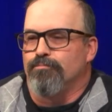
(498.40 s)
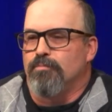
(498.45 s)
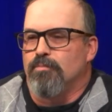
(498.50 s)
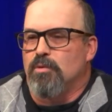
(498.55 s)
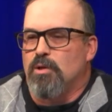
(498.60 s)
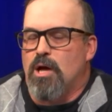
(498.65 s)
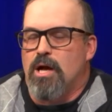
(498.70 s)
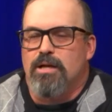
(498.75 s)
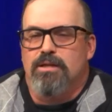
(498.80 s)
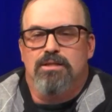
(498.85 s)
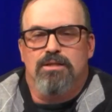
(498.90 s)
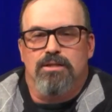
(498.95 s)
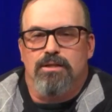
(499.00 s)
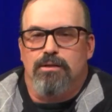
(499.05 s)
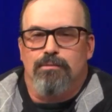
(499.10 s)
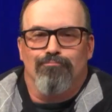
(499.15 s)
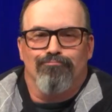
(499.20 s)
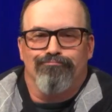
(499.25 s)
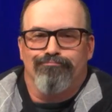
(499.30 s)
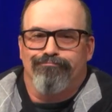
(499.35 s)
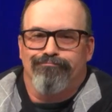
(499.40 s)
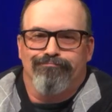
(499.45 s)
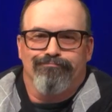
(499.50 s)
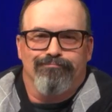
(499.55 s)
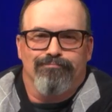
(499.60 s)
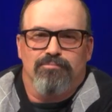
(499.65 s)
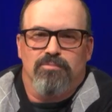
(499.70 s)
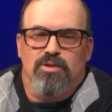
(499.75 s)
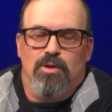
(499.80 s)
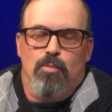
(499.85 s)
Lost it
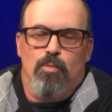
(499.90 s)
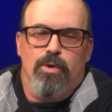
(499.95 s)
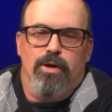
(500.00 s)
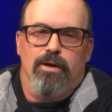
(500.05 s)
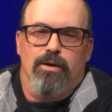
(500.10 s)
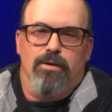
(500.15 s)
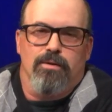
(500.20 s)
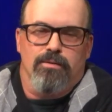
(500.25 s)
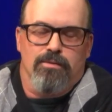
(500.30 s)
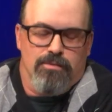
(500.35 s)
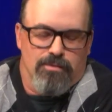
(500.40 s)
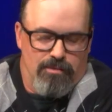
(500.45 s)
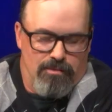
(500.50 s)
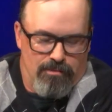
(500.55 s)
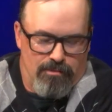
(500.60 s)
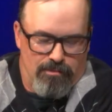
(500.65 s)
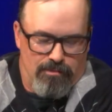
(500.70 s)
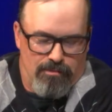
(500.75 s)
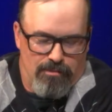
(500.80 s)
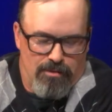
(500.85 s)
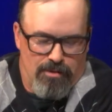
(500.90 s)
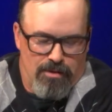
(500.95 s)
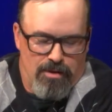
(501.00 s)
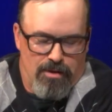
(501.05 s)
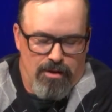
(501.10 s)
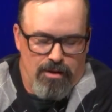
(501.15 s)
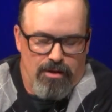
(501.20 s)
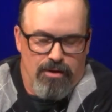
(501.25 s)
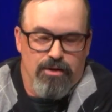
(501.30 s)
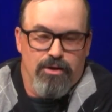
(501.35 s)
somewhere
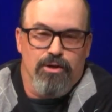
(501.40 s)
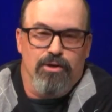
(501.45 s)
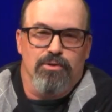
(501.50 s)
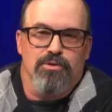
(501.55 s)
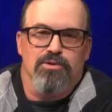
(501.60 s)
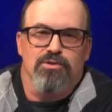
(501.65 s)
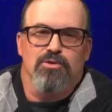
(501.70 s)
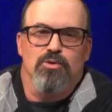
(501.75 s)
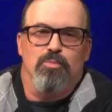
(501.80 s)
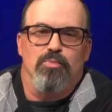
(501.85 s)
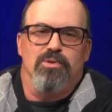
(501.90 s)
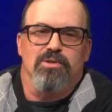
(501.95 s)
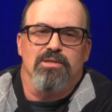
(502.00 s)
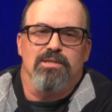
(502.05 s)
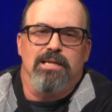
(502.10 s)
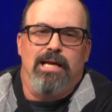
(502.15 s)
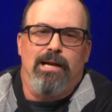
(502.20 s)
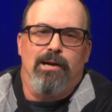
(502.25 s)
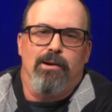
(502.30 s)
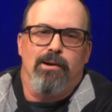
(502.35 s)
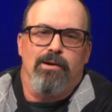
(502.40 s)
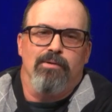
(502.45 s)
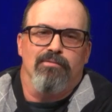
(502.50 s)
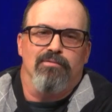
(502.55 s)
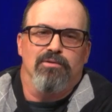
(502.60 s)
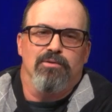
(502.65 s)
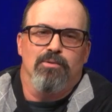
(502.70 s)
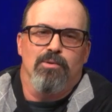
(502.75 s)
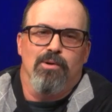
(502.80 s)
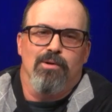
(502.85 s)
near the super center. It
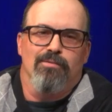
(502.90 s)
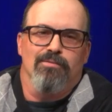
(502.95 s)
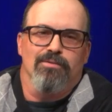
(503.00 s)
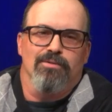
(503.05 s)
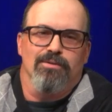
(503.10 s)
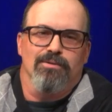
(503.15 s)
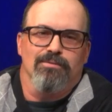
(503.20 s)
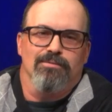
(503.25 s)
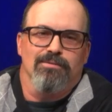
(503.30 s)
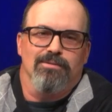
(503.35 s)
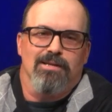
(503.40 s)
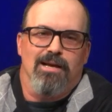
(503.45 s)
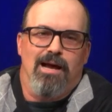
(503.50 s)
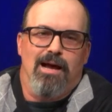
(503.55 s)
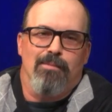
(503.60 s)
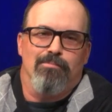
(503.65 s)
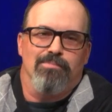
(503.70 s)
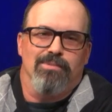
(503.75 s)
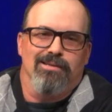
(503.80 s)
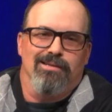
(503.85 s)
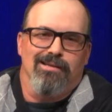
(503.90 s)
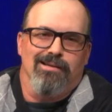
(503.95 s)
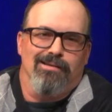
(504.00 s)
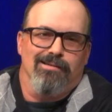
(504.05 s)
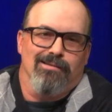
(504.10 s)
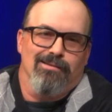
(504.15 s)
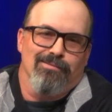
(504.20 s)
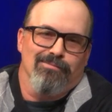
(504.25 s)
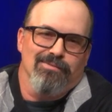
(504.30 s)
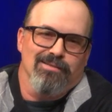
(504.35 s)
flew over the top, and I don't
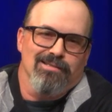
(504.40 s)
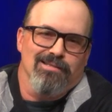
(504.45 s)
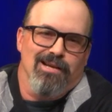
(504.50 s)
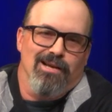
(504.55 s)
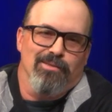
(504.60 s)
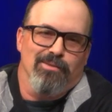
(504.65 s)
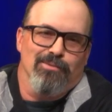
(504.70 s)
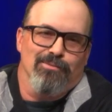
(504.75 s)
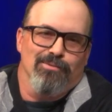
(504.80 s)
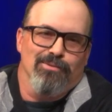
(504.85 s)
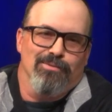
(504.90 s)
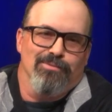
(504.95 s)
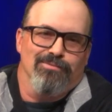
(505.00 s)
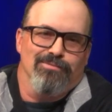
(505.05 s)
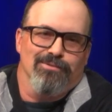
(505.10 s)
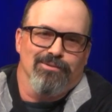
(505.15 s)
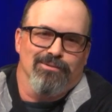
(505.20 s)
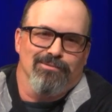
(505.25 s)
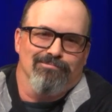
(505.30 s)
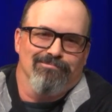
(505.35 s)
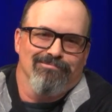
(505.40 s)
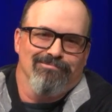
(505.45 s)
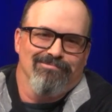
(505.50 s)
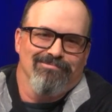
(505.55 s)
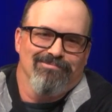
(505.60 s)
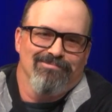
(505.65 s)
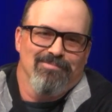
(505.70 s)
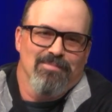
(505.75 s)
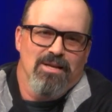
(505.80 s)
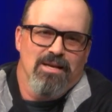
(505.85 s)
know if it's on the roof or
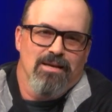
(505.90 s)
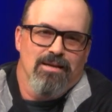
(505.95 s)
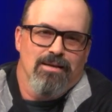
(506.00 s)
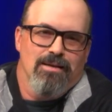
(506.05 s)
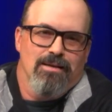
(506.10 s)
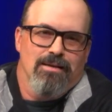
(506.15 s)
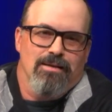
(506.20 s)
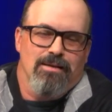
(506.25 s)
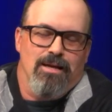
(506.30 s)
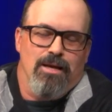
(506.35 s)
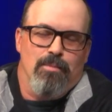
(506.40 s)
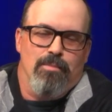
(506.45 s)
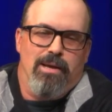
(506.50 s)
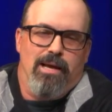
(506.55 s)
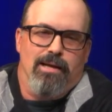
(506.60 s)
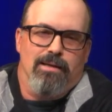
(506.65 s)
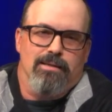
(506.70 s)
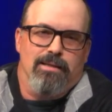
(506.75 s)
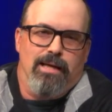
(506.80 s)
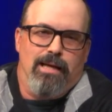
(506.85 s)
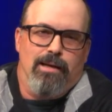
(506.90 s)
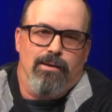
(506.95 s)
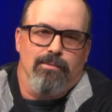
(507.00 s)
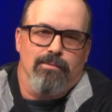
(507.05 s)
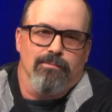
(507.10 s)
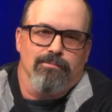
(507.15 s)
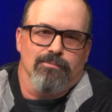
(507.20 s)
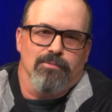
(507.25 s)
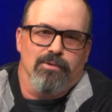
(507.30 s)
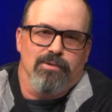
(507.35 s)
came back
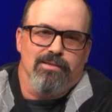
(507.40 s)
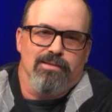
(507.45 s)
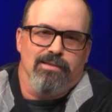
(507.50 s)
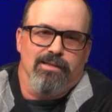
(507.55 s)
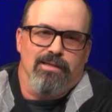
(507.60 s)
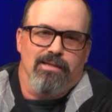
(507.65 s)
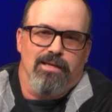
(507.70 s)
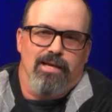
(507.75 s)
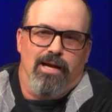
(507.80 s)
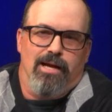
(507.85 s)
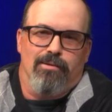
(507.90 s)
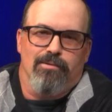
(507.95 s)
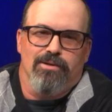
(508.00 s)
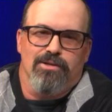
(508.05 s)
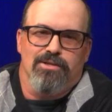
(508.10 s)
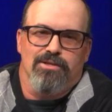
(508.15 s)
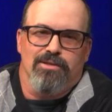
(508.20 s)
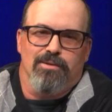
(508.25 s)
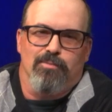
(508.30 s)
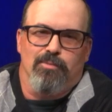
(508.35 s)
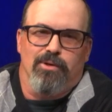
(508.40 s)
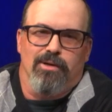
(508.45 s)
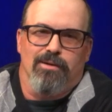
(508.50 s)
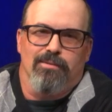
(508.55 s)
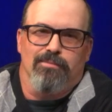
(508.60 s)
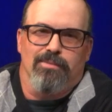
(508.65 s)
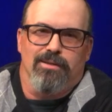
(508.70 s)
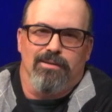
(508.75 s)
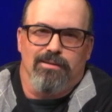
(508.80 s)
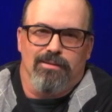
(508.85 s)
down, or it's in a carriage
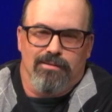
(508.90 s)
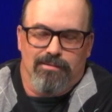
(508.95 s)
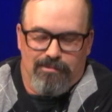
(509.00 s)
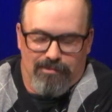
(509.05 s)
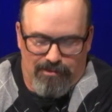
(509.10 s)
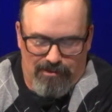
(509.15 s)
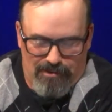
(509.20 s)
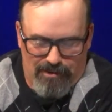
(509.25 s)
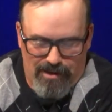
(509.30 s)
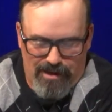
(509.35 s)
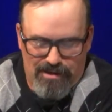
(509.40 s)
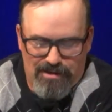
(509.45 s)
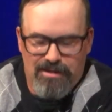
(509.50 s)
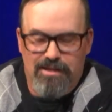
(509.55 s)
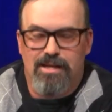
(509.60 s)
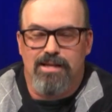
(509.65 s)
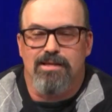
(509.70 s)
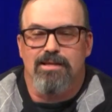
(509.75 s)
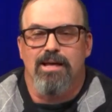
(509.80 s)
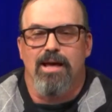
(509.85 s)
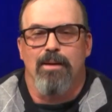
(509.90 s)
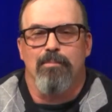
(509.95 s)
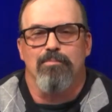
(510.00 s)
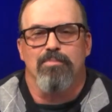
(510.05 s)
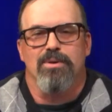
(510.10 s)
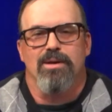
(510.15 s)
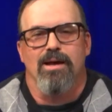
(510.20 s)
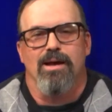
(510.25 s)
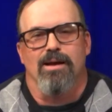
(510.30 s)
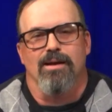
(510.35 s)
somewhere. But I'd like to get
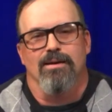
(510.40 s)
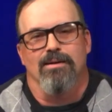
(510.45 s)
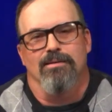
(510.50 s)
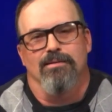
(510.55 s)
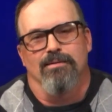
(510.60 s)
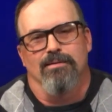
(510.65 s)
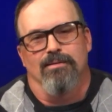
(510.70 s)
that back,